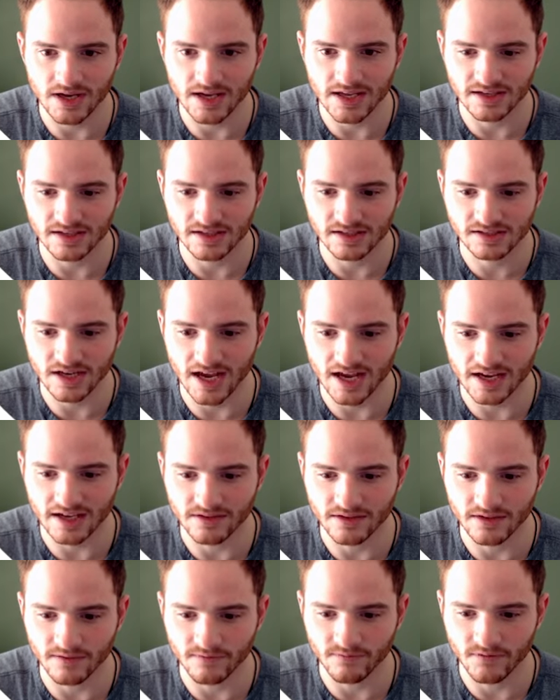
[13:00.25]
we can check
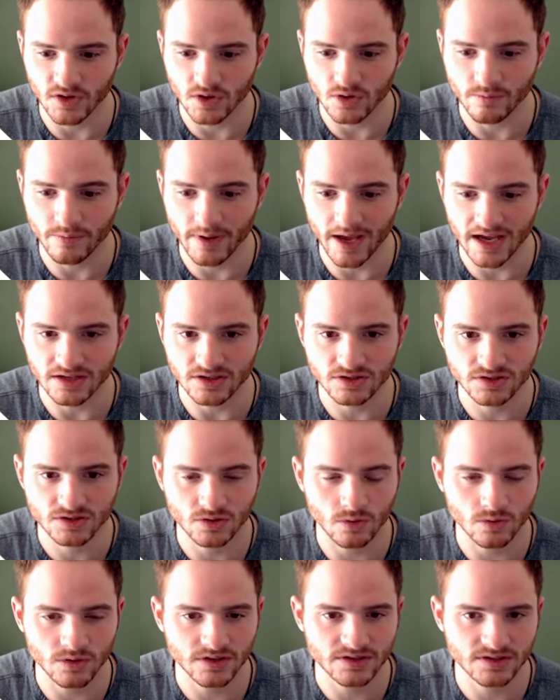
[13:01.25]
the view page
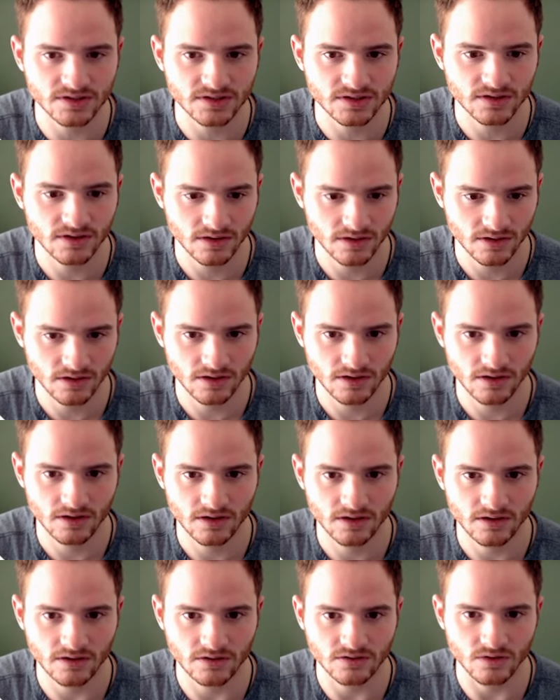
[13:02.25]
source.
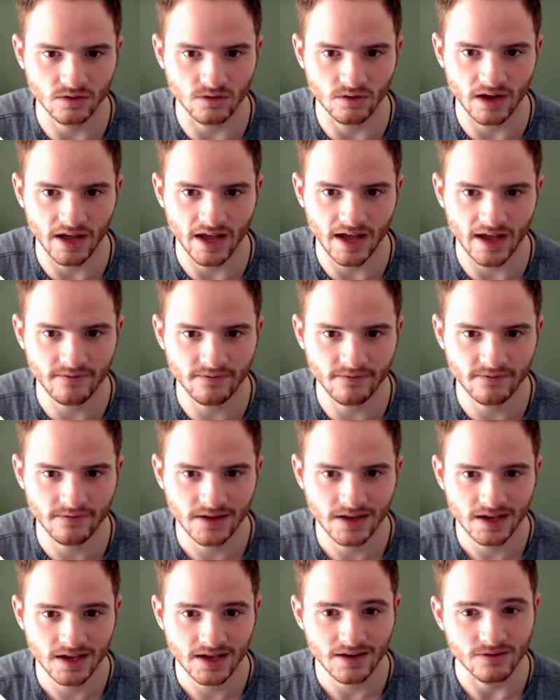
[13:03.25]
Control F.
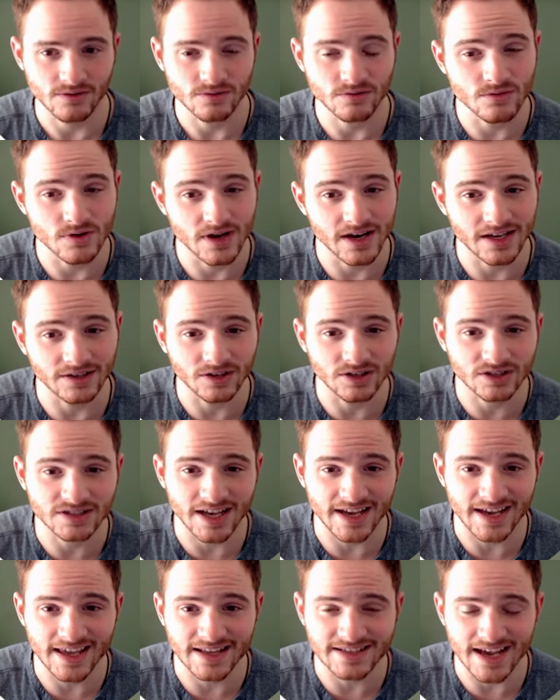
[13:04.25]
Ooh, and it
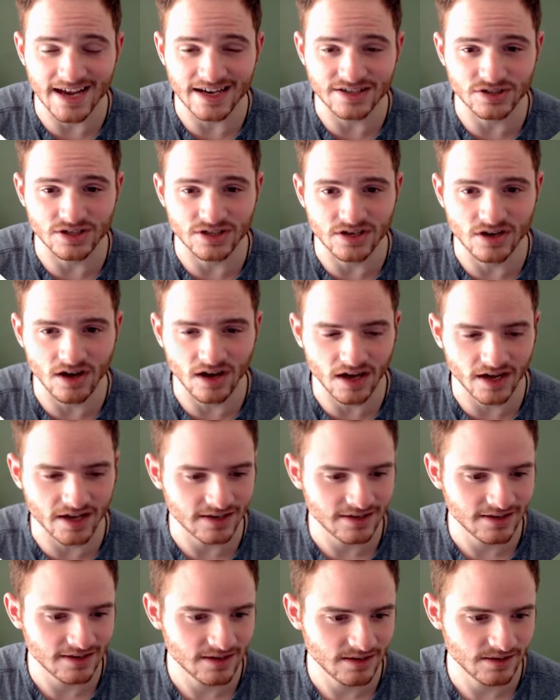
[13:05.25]
looks like it's actually
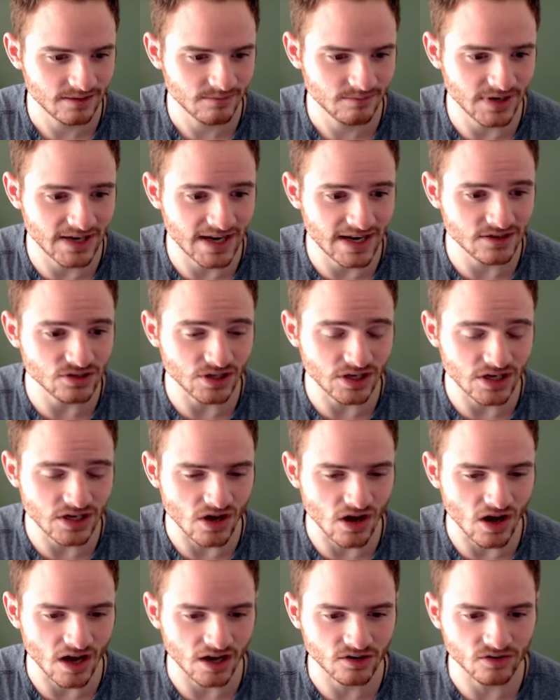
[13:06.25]
not, potentially
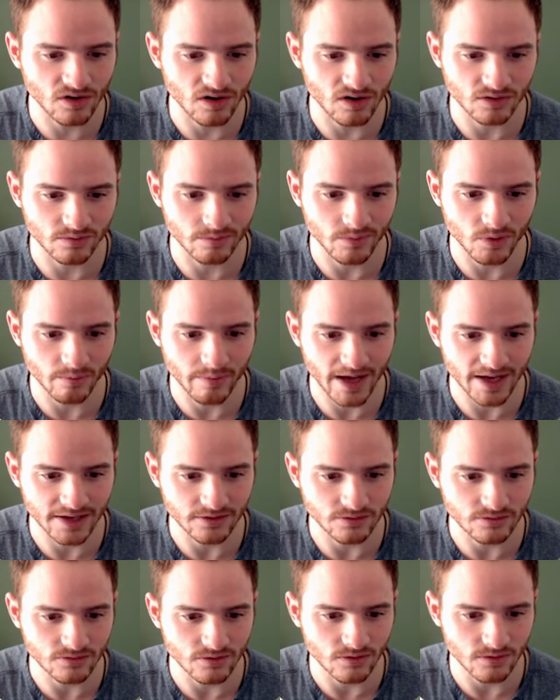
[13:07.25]
not crawlable by
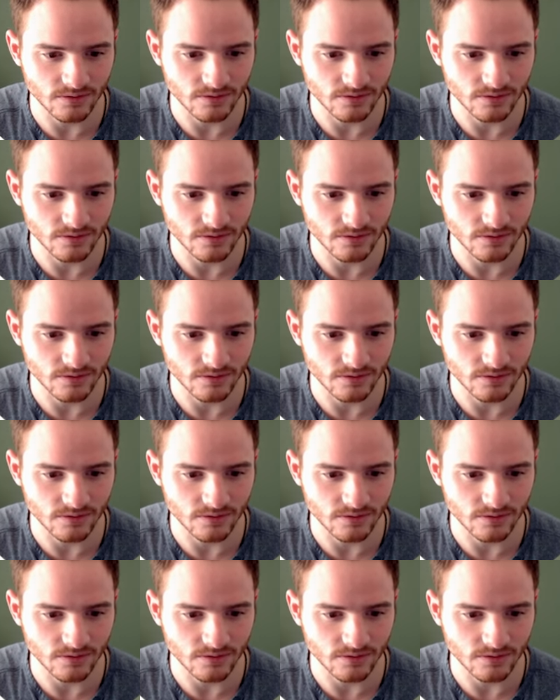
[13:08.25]
Google.